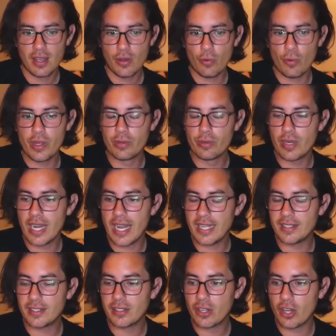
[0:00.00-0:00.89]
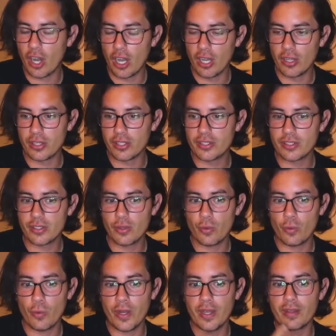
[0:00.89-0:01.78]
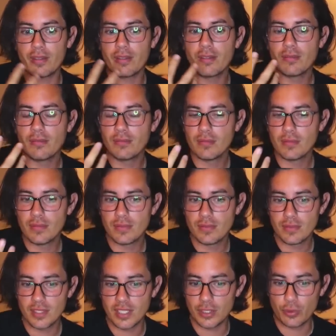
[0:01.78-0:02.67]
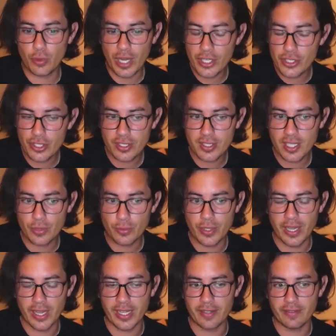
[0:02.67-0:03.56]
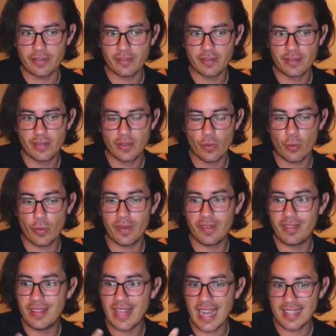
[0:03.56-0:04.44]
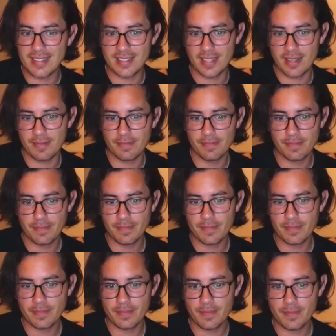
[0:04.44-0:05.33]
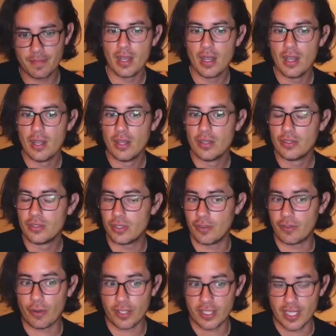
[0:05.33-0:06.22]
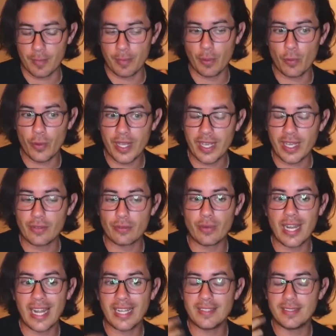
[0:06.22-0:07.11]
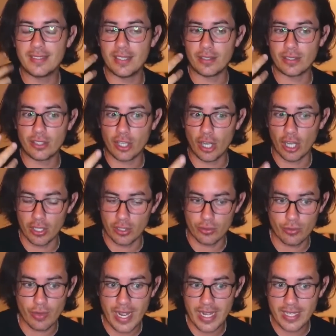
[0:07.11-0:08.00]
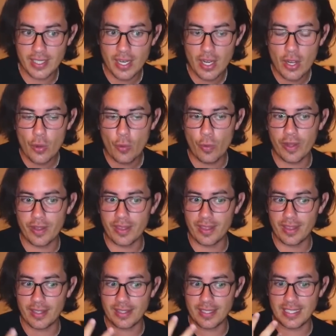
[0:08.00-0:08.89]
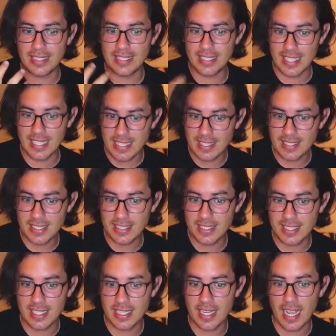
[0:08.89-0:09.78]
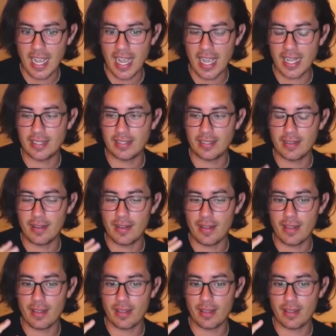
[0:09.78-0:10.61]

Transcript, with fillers: We relate colors with situations that we live, with data. So for example, we can relate the color red with intensity and